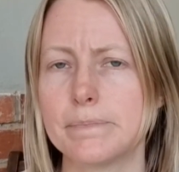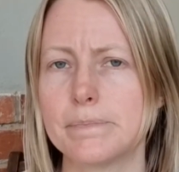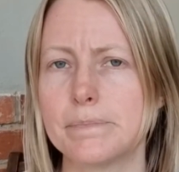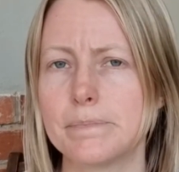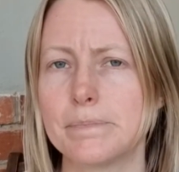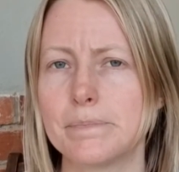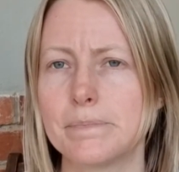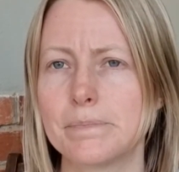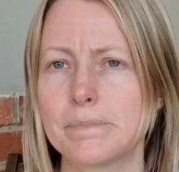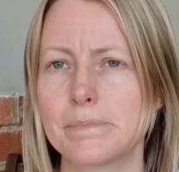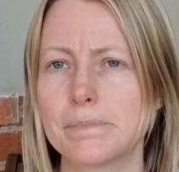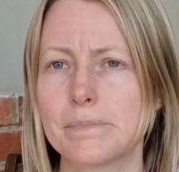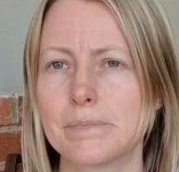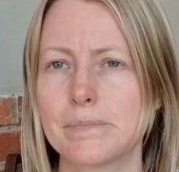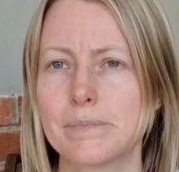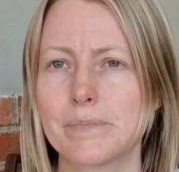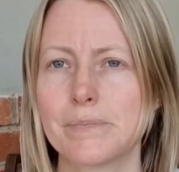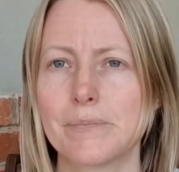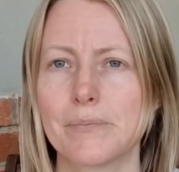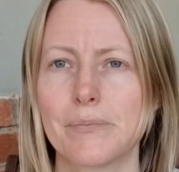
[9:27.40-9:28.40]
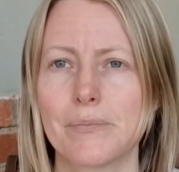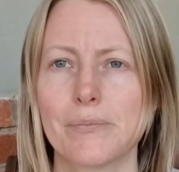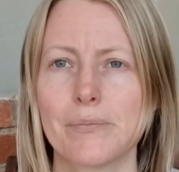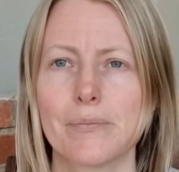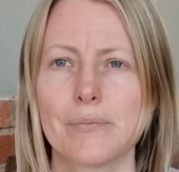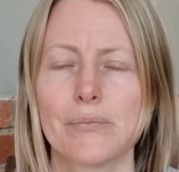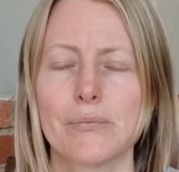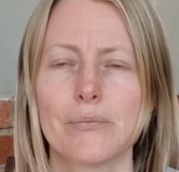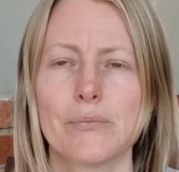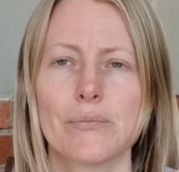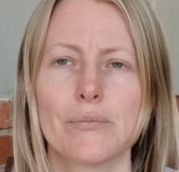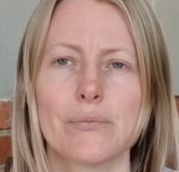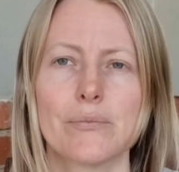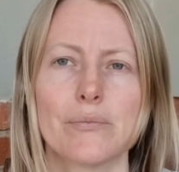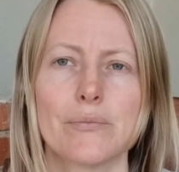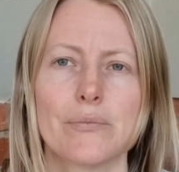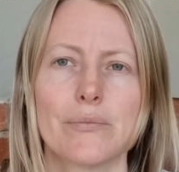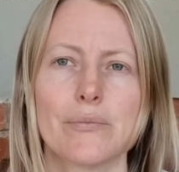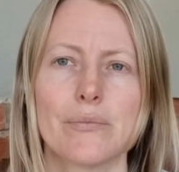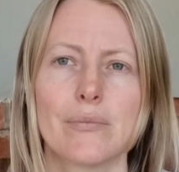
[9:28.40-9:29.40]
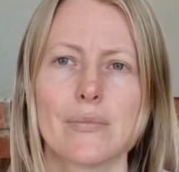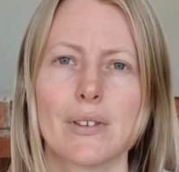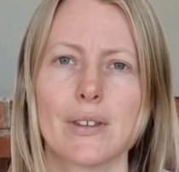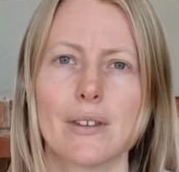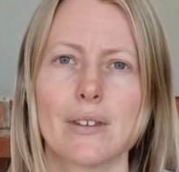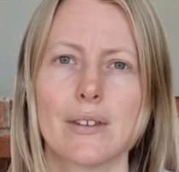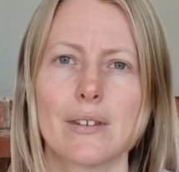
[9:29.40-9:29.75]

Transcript: (silence)